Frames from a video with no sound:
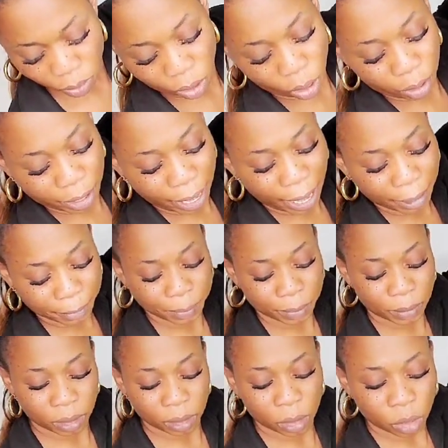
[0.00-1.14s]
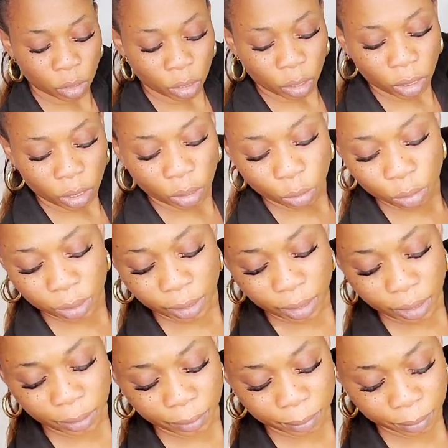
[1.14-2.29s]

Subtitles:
Oh yeah, you see,